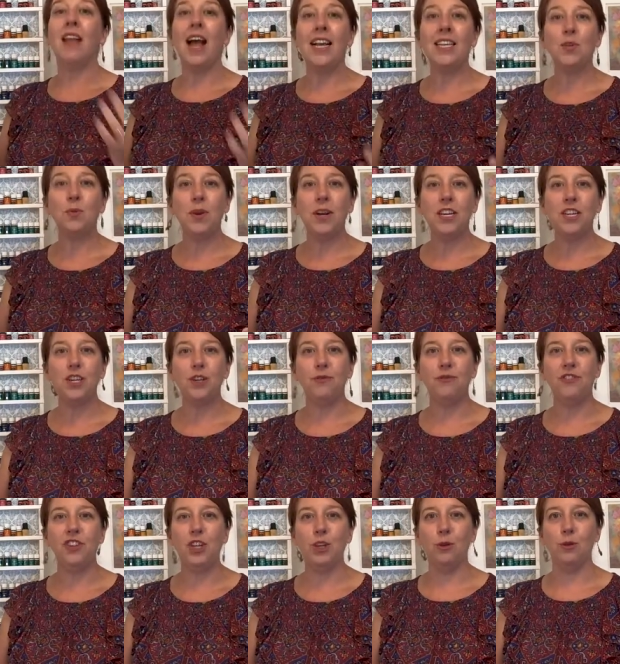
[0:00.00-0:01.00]
last way to
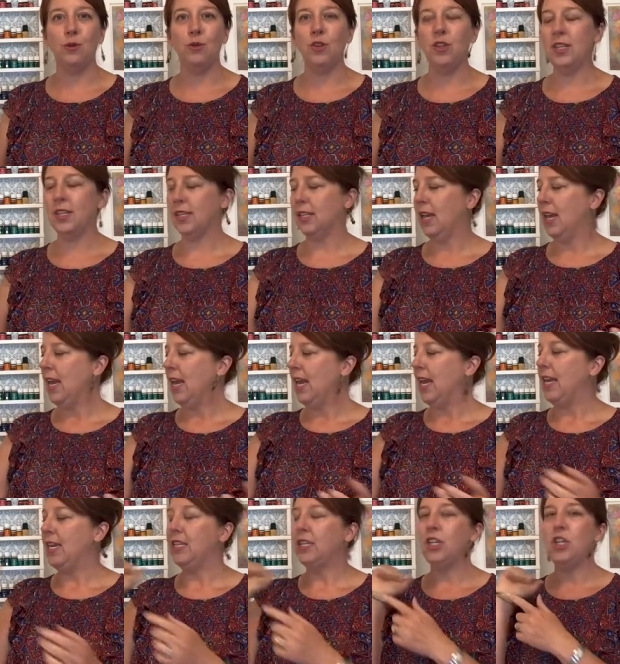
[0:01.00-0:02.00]
diffuse
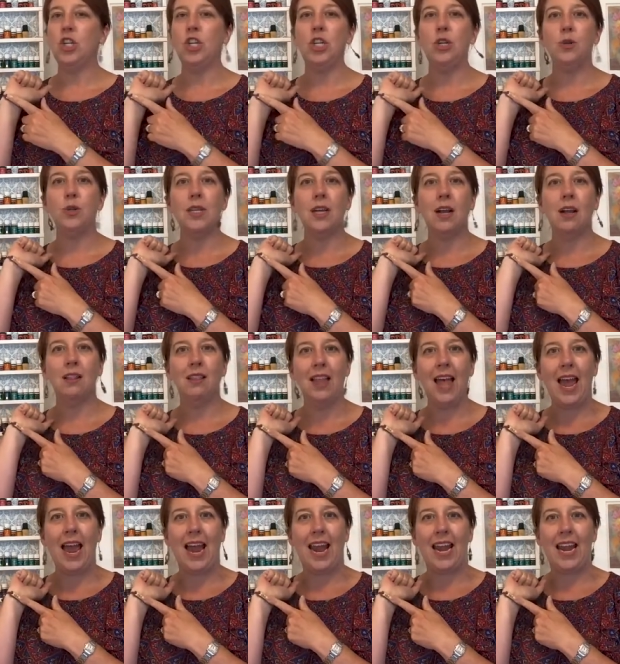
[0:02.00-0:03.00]
is to use
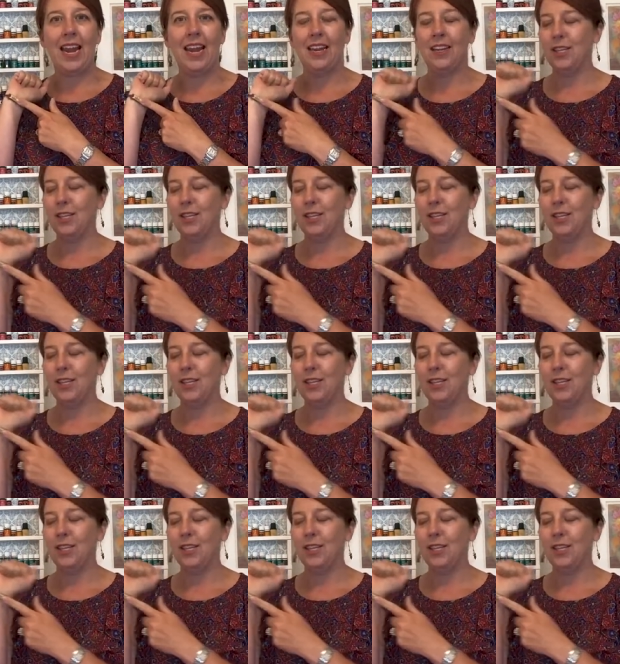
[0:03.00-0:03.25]
clay.